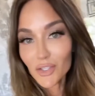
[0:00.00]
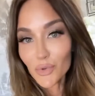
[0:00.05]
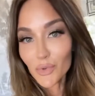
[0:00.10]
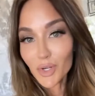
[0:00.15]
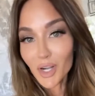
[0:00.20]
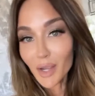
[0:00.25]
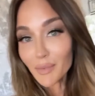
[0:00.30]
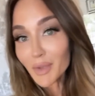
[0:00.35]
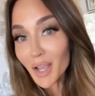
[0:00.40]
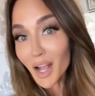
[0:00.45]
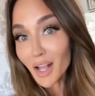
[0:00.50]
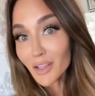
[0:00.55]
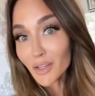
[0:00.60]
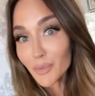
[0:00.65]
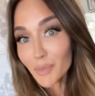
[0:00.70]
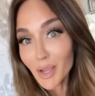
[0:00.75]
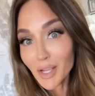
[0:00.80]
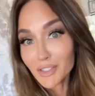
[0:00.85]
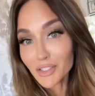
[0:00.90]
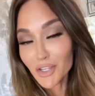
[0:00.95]
So when I'm color
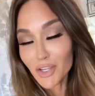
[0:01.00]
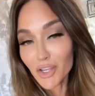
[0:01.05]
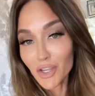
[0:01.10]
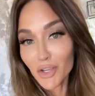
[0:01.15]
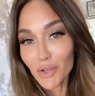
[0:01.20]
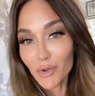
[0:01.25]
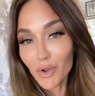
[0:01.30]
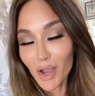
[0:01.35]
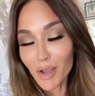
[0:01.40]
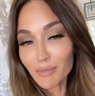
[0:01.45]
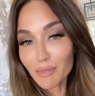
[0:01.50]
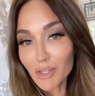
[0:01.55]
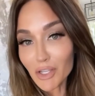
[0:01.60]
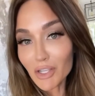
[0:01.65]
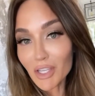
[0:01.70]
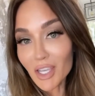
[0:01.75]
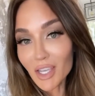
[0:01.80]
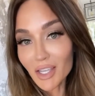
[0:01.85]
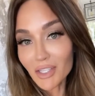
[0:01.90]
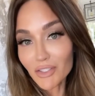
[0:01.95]
matching you, I'm
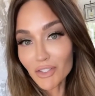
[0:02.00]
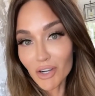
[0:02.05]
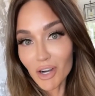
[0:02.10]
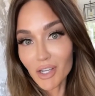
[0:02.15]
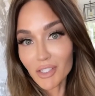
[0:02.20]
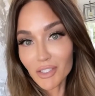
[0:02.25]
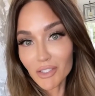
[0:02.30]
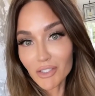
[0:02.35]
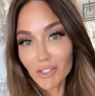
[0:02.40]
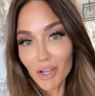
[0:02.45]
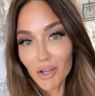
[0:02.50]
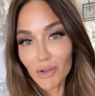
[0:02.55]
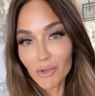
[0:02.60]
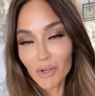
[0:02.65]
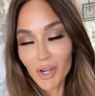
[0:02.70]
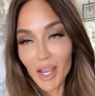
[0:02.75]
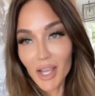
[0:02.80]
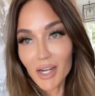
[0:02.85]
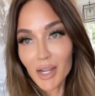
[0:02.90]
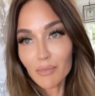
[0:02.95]
looking at your undertone
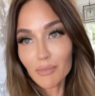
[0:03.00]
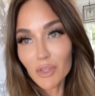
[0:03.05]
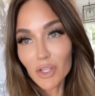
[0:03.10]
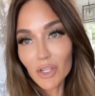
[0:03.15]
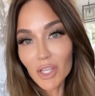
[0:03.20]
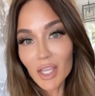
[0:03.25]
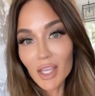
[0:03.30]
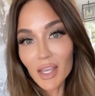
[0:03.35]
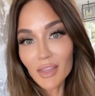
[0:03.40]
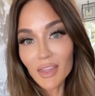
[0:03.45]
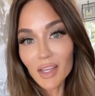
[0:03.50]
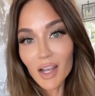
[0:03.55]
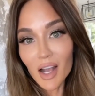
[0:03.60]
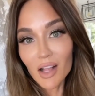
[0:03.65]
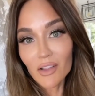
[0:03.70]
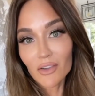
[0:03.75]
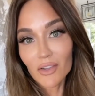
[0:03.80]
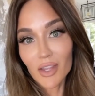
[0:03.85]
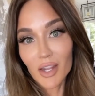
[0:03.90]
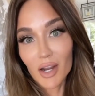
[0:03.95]
and I'm looking at the
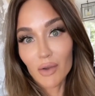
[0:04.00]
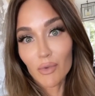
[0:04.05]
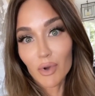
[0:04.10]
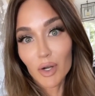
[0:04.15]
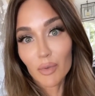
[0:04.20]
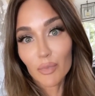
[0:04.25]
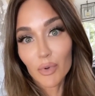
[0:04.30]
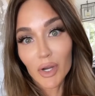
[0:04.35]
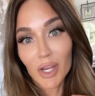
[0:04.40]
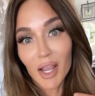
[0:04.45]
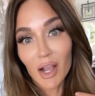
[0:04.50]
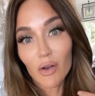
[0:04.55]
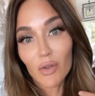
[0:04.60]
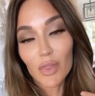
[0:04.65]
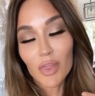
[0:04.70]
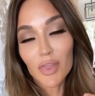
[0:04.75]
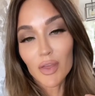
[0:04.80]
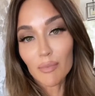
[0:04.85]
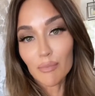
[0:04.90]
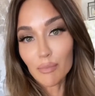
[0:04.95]
color that I wanna bring
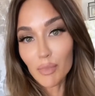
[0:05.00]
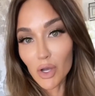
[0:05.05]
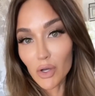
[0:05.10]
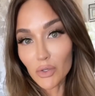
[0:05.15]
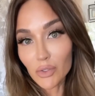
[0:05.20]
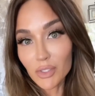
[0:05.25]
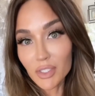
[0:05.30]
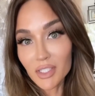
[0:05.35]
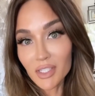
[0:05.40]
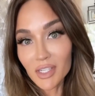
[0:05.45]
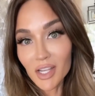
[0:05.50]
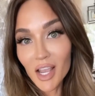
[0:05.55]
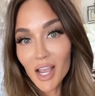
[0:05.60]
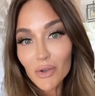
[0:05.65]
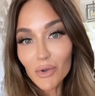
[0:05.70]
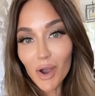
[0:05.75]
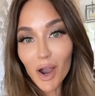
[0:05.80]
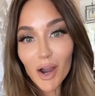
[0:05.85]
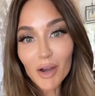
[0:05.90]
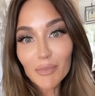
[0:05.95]
out the most.
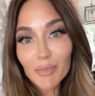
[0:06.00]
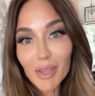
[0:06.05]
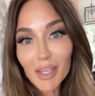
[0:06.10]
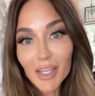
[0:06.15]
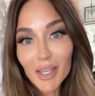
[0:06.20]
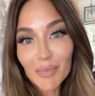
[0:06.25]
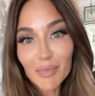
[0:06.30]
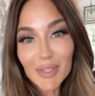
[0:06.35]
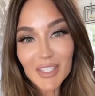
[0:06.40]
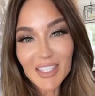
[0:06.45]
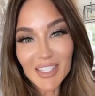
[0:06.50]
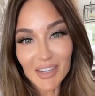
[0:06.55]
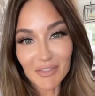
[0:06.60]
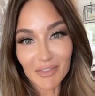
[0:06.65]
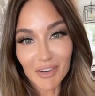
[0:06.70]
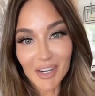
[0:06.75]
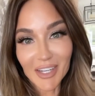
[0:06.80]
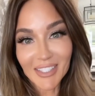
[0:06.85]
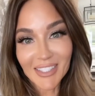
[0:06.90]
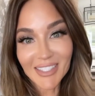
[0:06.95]
So our makeup is
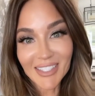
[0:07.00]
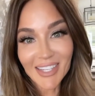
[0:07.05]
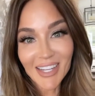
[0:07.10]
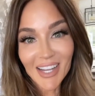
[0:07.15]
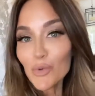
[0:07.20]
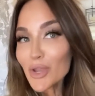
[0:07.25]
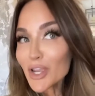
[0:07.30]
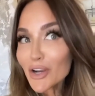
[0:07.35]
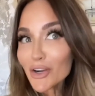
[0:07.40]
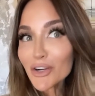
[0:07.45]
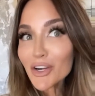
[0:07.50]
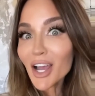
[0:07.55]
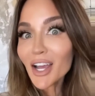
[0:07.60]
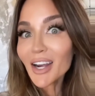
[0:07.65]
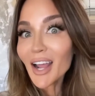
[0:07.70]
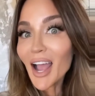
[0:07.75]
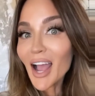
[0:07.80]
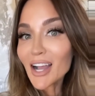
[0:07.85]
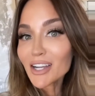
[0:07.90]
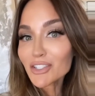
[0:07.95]
different. We are not
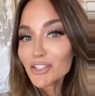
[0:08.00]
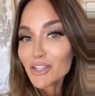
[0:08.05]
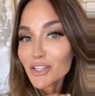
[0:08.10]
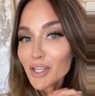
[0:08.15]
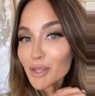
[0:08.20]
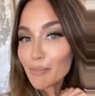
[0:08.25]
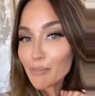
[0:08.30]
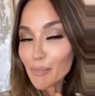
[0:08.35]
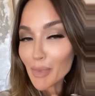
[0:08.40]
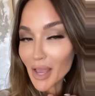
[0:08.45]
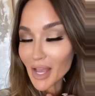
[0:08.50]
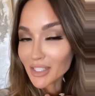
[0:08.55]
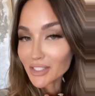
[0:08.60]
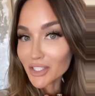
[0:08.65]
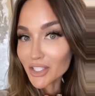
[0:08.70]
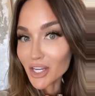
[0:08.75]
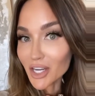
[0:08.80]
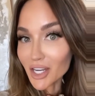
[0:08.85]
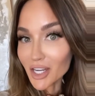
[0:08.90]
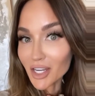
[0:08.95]
actually
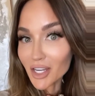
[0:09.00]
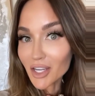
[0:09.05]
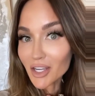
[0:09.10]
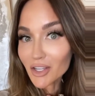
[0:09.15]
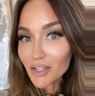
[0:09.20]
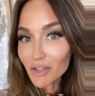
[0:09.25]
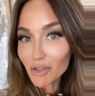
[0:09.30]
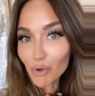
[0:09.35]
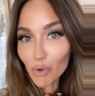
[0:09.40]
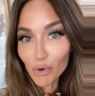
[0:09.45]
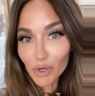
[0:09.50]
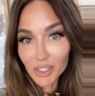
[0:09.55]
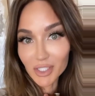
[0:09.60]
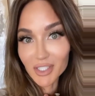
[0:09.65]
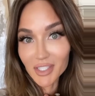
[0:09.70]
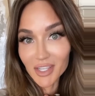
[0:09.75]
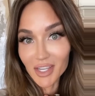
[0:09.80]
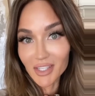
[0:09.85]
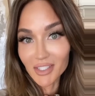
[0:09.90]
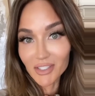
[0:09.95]
matching your
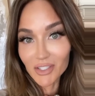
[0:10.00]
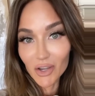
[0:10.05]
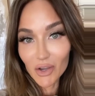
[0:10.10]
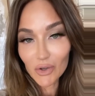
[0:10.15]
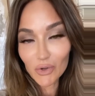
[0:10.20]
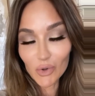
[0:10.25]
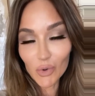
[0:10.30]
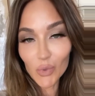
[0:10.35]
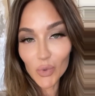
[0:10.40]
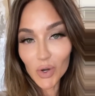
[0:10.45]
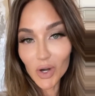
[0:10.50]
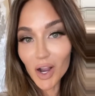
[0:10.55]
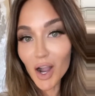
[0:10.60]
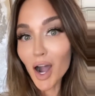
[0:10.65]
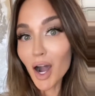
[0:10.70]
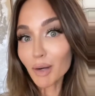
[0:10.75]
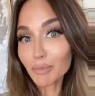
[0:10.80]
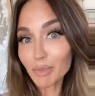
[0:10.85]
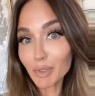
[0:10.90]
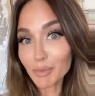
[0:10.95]
skin tone, we're
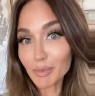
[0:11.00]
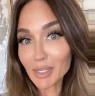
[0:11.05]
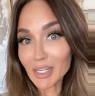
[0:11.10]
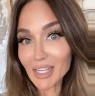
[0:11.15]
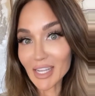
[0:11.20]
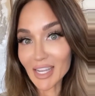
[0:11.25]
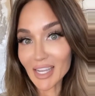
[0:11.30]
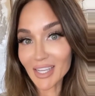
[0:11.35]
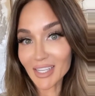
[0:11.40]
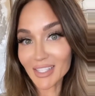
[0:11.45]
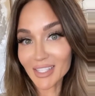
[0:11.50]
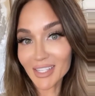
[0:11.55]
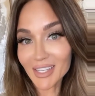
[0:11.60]
complementing it.